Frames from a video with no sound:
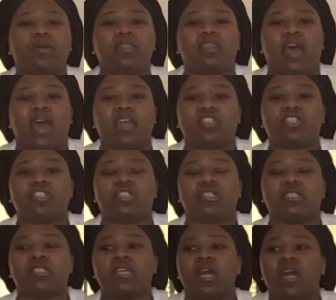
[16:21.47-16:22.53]
with the extra
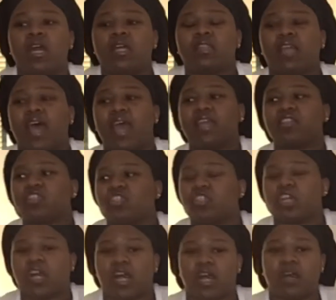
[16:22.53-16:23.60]

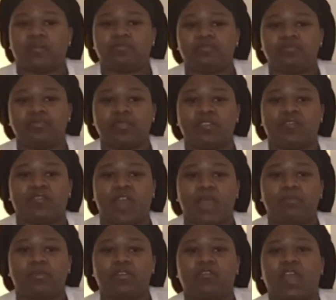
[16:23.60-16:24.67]

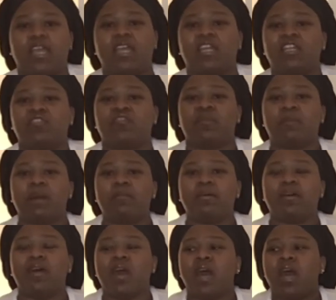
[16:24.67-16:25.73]
fabric right here. Because
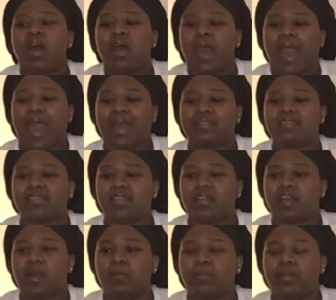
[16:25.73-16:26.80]
remember, I did
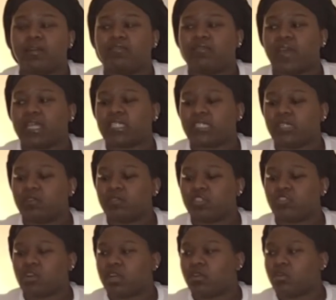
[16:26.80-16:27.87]
a couple of Fashion Nova
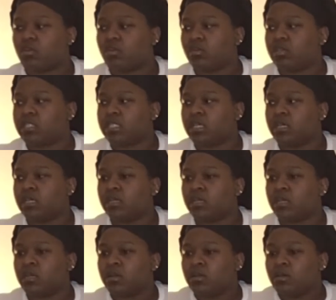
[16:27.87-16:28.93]
trial hauls.
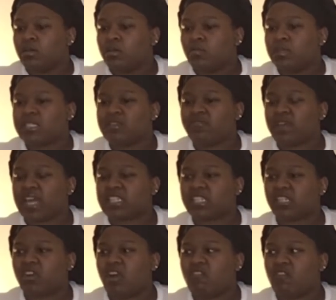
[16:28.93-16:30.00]
Was it
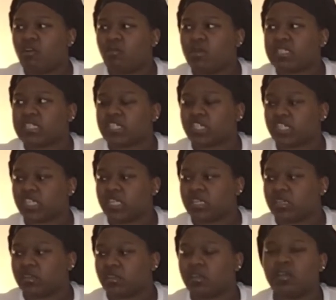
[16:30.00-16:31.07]
Fashion Nova or was it
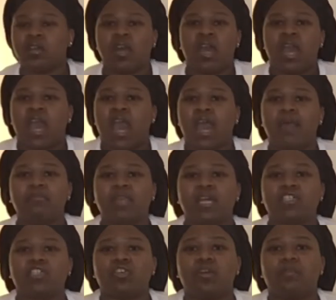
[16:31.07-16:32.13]
Shein? I'm
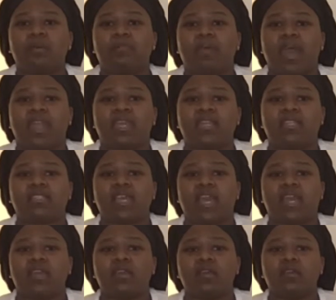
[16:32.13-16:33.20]
not sure, but back in the
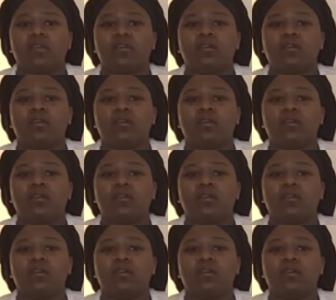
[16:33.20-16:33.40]
day,